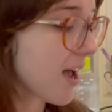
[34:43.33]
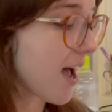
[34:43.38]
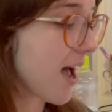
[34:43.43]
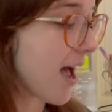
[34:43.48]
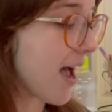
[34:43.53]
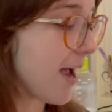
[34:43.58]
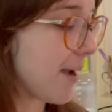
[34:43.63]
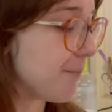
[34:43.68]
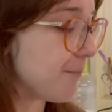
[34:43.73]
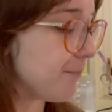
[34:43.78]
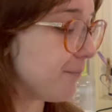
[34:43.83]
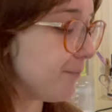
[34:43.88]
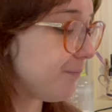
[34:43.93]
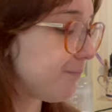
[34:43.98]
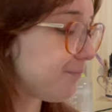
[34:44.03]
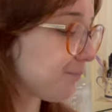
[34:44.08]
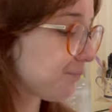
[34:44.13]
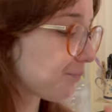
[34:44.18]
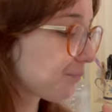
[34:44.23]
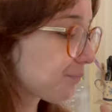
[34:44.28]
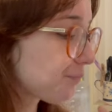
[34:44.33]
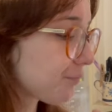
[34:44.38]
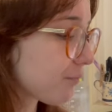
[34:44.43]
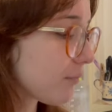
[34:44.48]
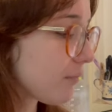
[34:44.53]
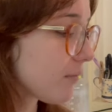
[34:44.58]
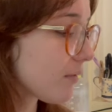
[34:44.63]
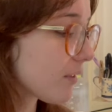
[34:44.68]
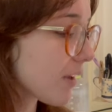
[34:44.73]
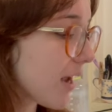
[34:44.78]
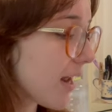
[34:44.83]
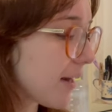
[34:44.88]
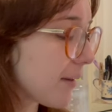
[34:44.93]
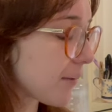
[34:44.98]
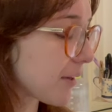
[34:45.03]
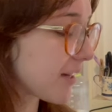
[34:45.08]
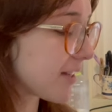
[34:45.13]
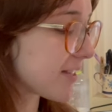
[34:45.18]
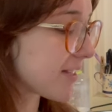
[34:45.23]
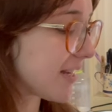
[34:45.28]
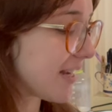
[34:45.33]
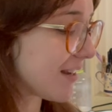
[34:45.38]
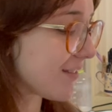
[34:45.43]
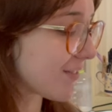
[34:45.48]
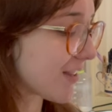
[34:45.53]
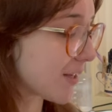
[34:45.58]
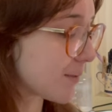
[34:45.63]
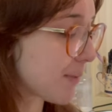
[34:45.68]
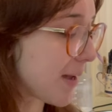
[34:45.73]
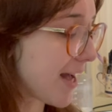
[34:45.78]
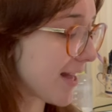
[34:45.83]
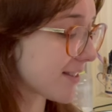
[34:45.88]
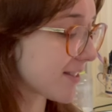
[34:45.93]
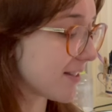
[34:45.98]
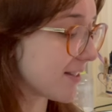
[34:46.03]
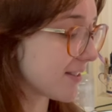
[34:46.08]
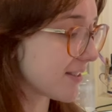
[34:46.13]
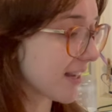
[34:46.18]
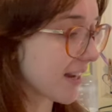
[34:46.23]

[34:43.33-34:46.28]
And I'm going to see if there's patterns,